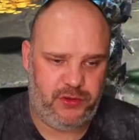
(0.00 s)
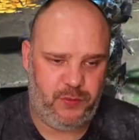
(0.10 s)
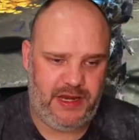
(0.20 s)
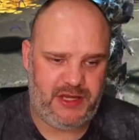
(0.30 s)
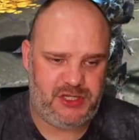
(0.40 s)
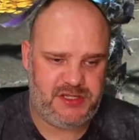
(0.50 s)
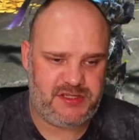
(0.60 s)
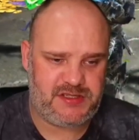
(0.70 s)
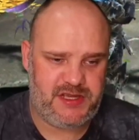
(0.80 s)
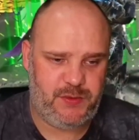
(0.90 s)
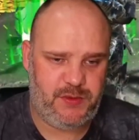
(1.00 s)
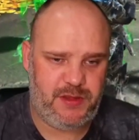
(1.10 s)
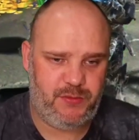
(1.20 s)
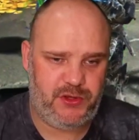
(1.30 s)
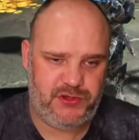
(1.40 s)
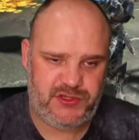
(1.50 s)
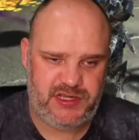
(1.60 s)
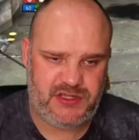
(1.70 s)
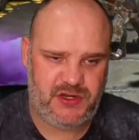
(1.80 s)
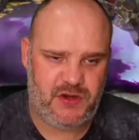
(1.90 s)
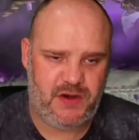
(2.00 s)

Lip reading: we'll actually succeed with him because he's not